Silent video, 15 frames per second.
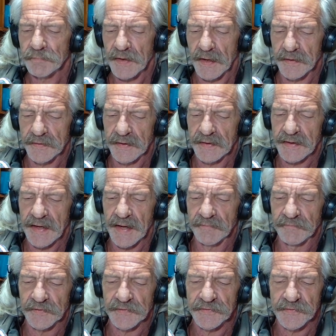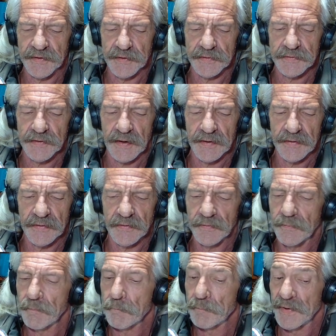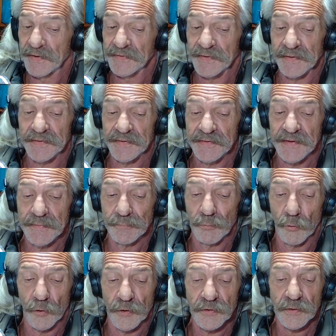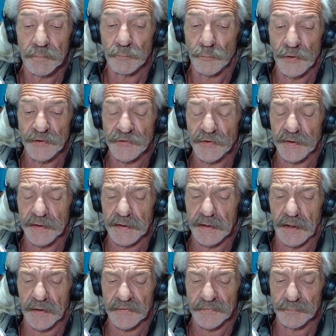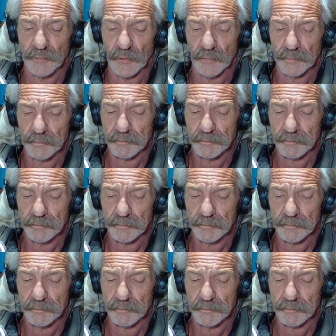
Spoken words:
and they canvassed the entire busy seaport, preaching the gospel.